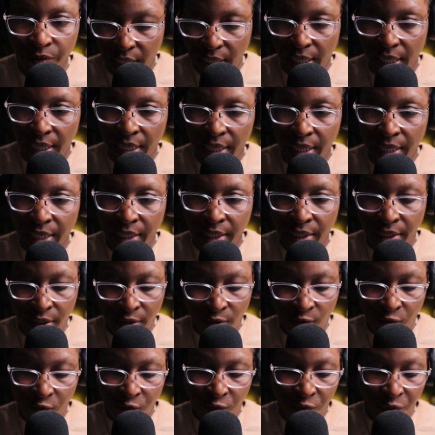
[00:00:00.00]
and
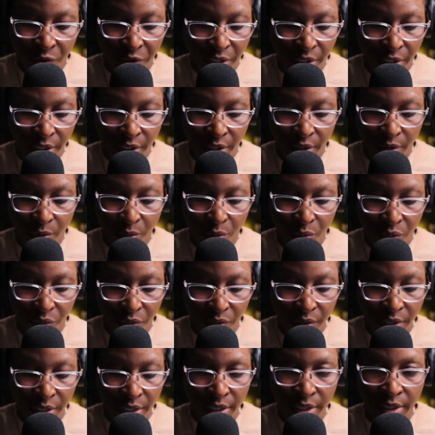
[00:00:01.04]
if we
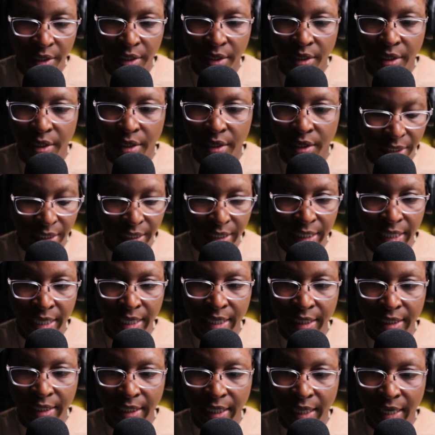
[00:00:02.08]
print the
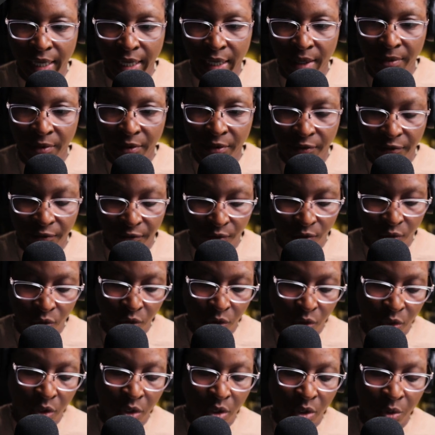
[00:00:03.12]
data type
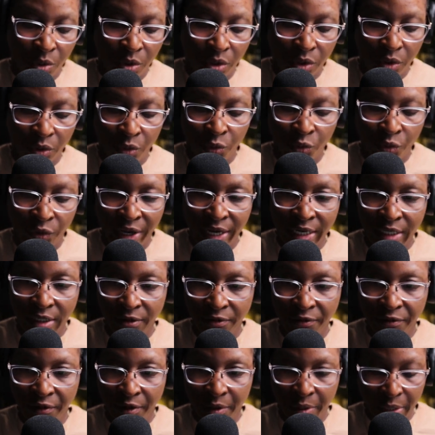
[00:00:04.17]
for our red
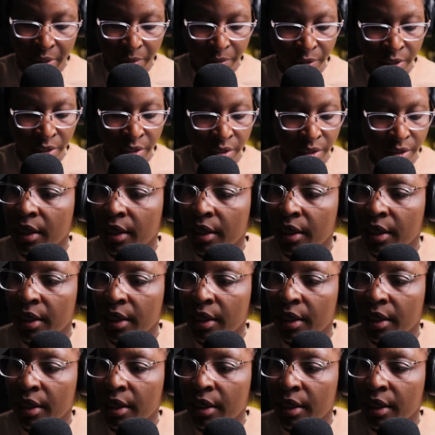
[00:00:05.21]
variable,